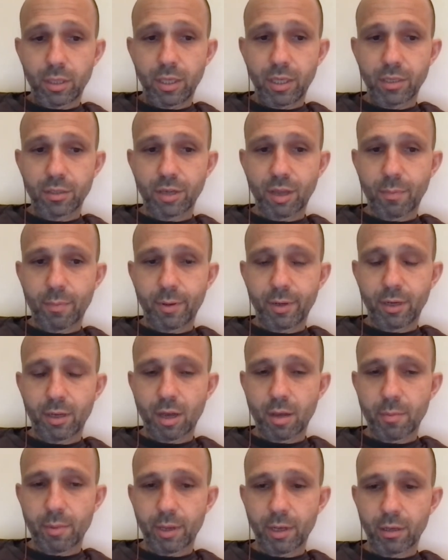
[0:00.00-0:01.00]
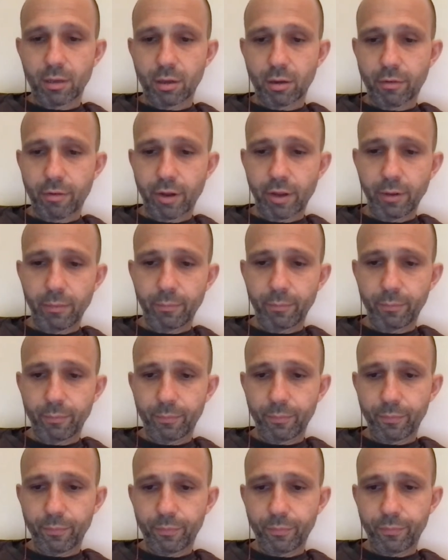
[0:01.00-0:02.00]
he is up and coming. All right.
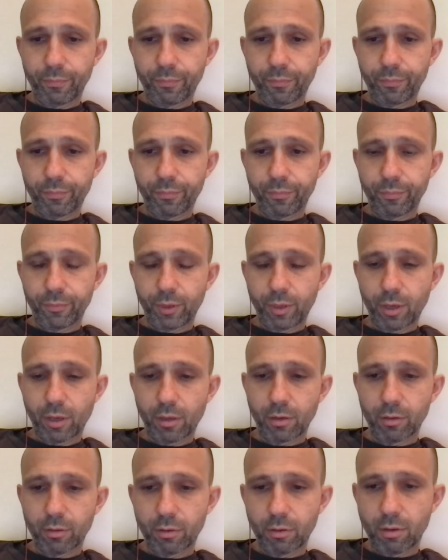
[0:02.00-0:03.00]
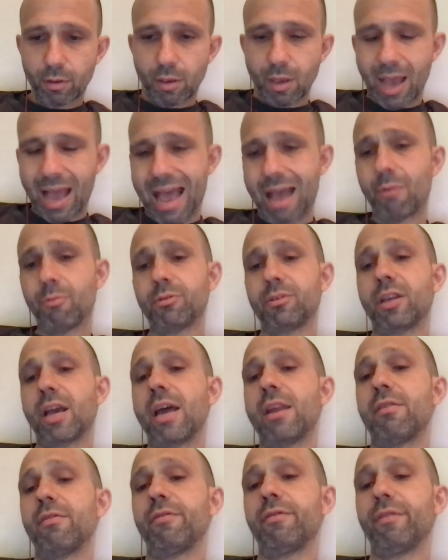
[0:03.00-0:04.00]
Okay. I was
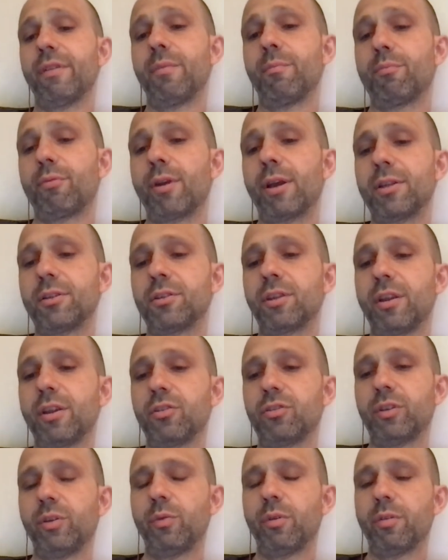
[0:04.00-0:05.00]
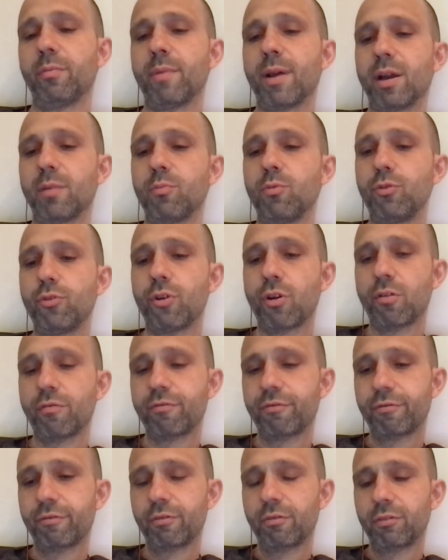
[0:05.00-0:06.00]
kind of impressed initially with
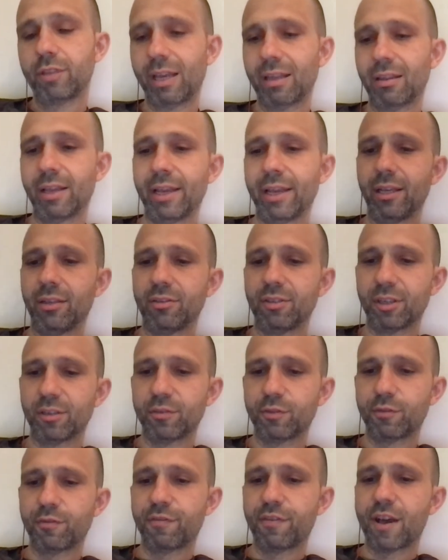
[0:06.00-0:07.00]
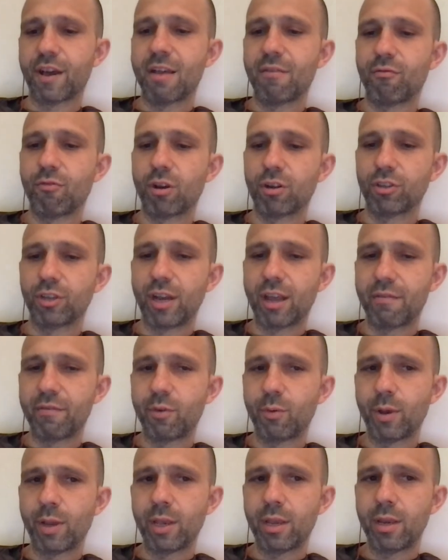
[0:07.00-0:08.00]
Makhmudov, that like six foot five Russian
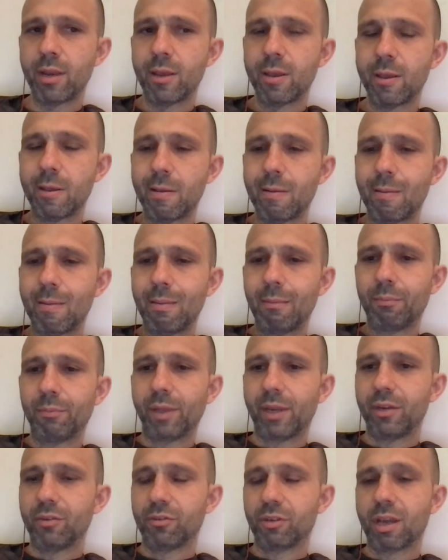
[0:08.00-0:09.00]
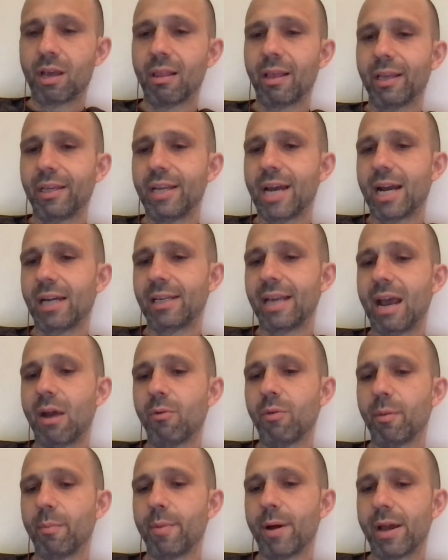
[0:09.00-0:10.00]
heavyweight. Then he just got like knocked
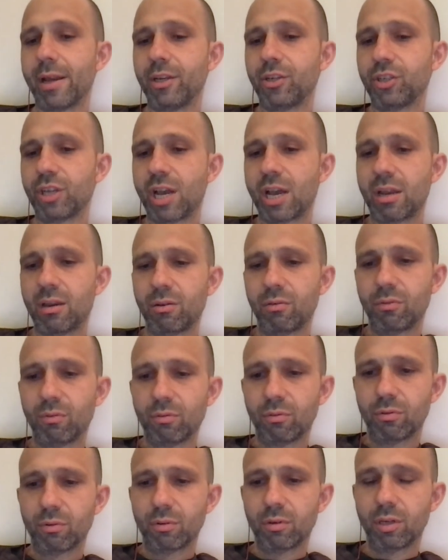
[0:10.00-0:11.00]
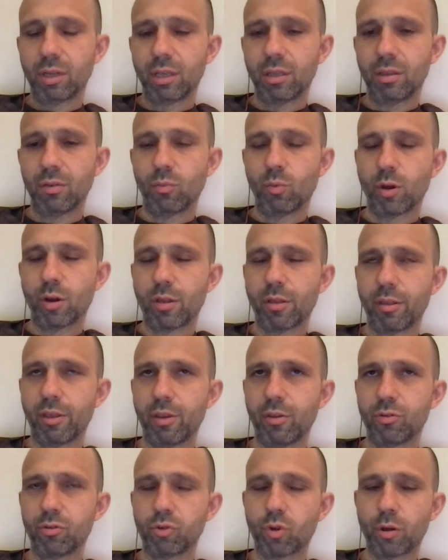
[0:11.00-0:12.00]
out with a body shot in one of
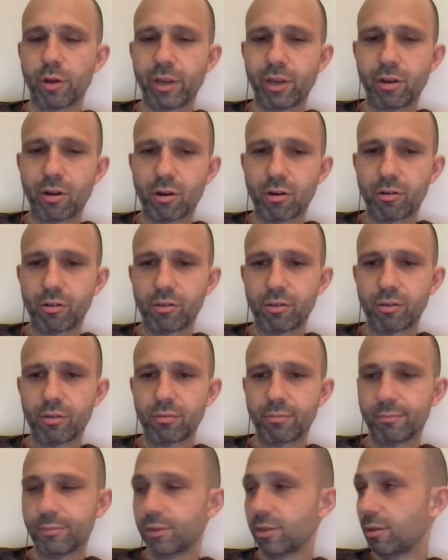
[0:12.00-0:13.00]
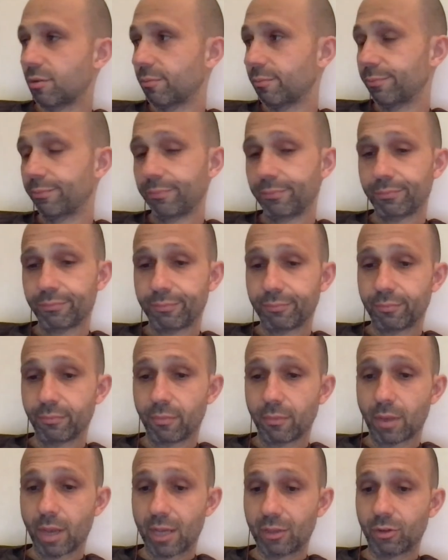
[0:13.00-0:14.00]
the Saudi cards. So
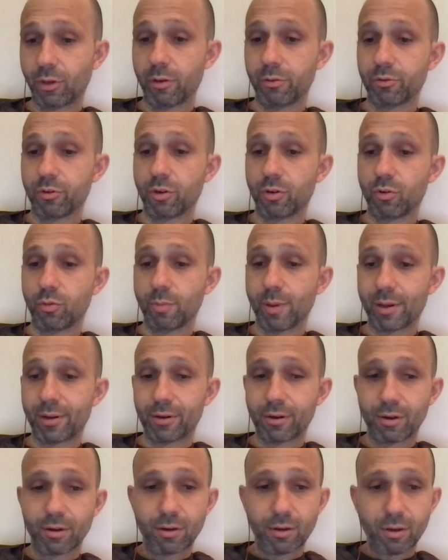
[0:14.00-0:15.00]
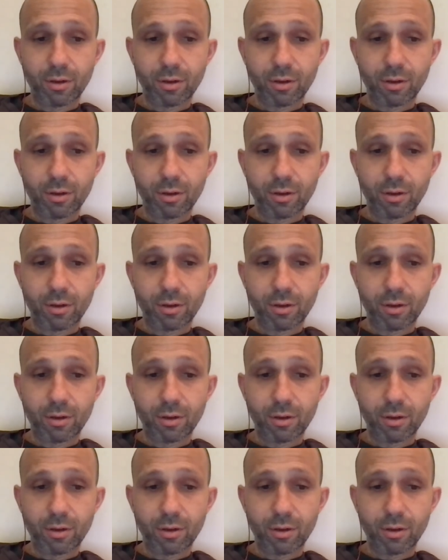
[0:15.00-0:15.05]
I thought he was going to do better.